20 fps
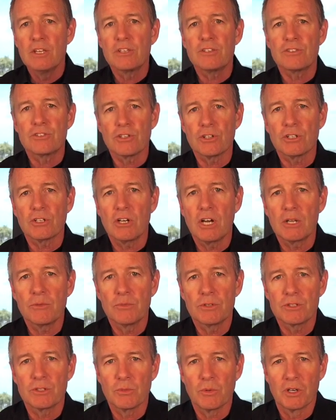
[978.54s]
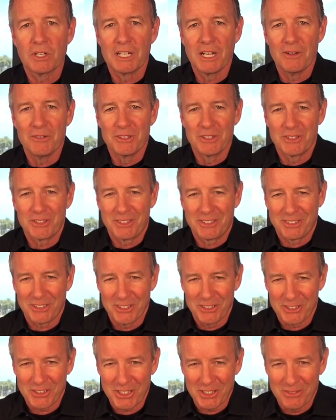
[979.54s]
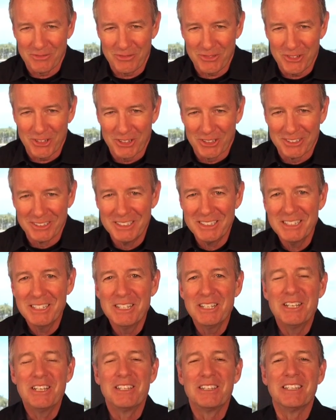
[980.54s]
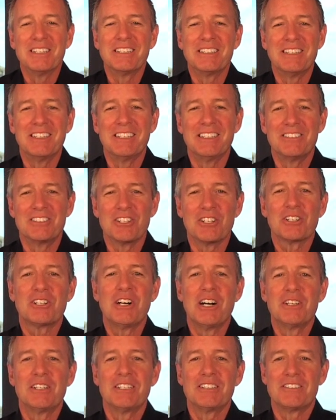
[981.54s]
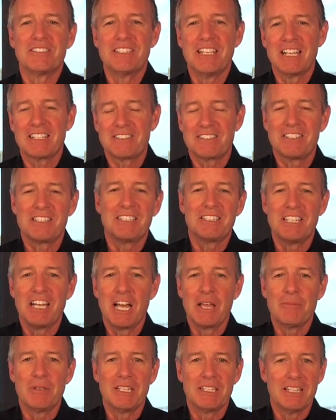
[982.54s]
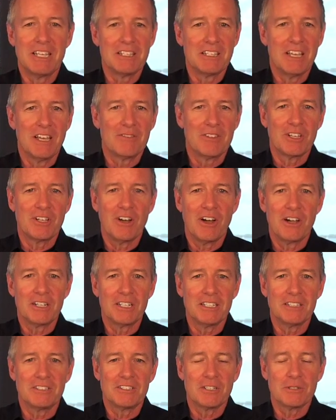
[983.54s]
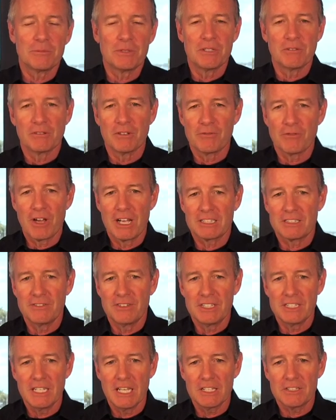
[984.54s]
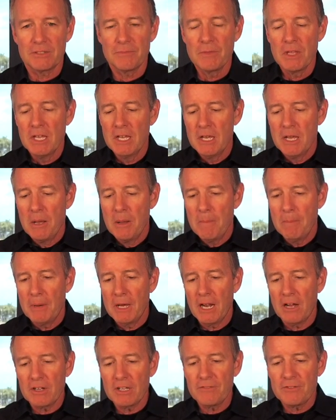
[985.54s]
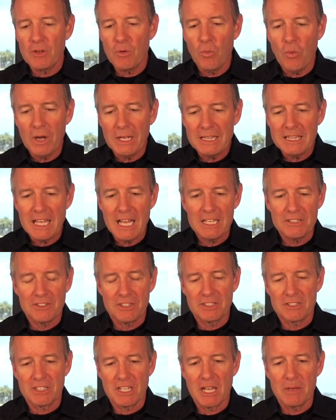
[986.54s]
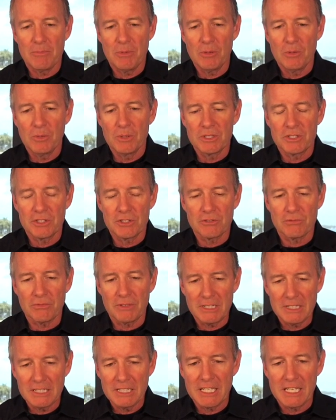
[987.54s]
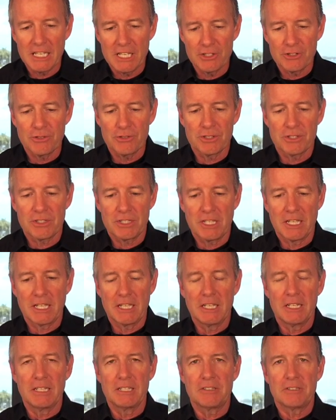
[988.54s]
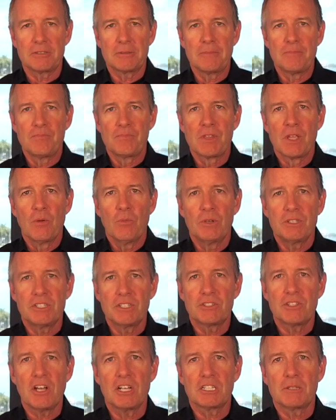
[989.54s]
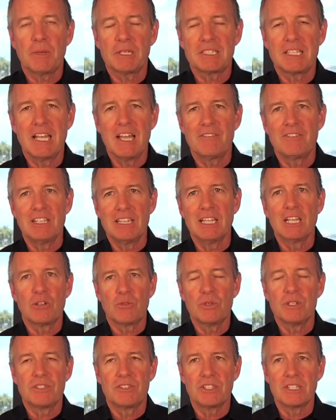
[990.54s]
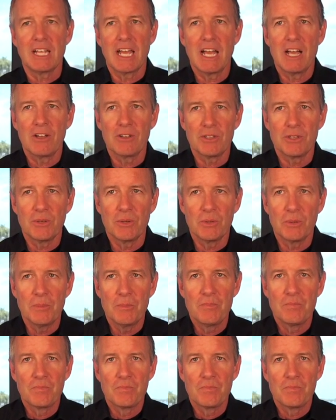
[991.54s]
zircon was the word I was searching for. The zircon is next to the diamond, and then you have the garnet in terms of the refractive index. But I'll give you one last example, which is really interesting, and we just talked about the heavy liquids and how you